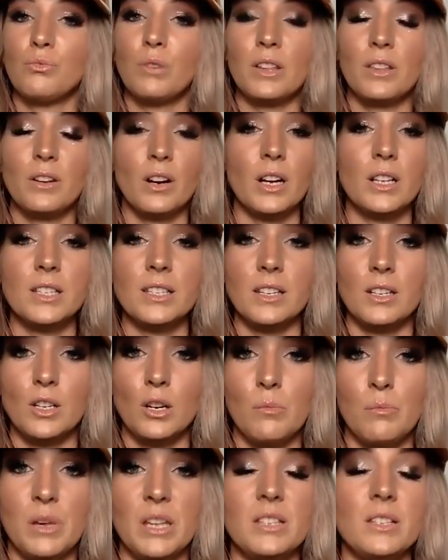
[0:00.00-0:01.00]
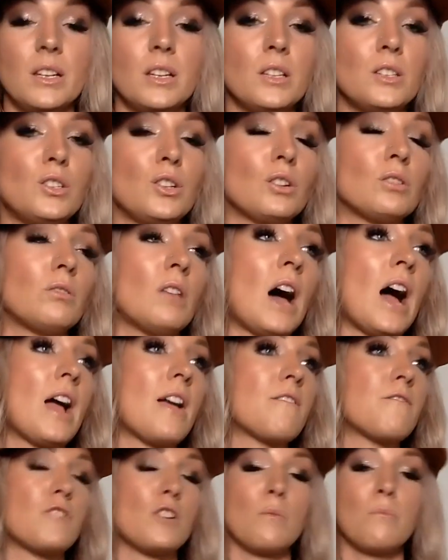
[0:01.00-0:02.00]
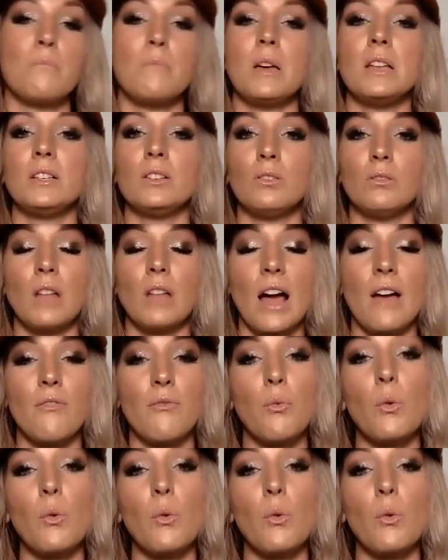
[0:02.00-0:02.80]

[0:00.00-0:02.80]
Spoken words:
whether it's in your business, your life, your mental life,